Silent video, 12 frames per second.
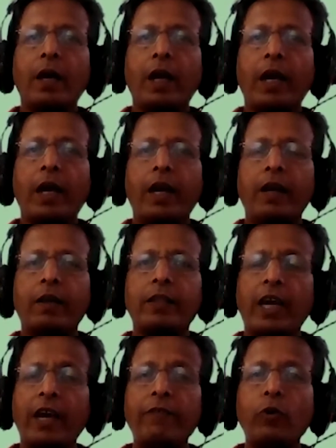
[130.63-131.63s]
and
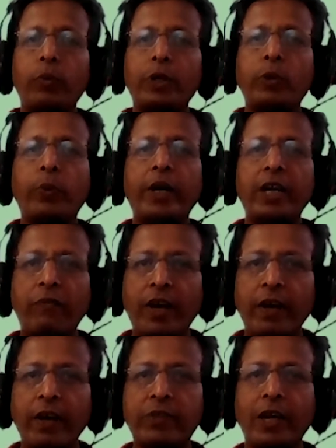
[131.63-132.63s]
they have over
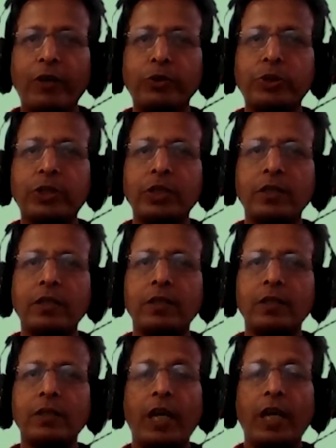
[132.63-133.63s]
25,000
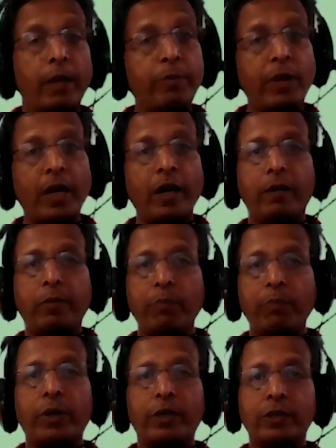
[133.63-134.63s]
alumni
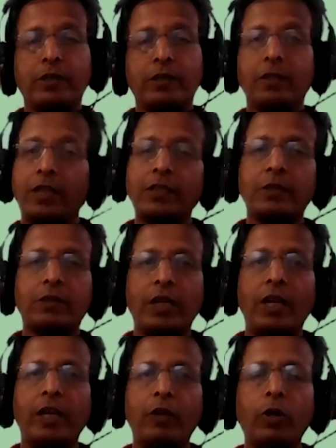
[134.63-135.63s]
members. That's
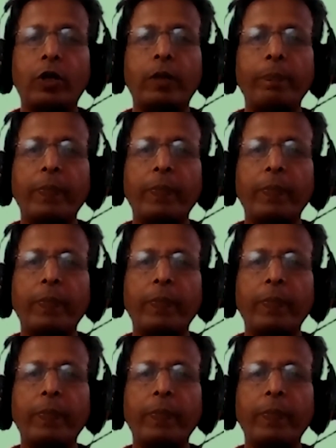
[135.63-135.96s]
really good,